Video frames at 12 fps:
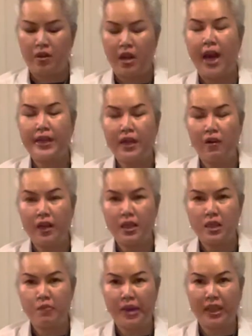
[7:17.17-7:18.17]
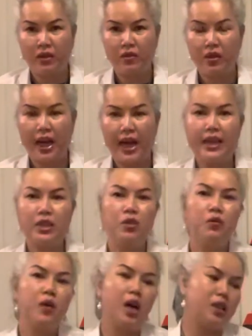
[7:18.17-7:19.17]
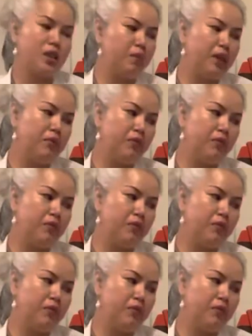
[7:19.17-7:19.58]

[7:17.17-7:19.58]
I don't expect you guys to watch me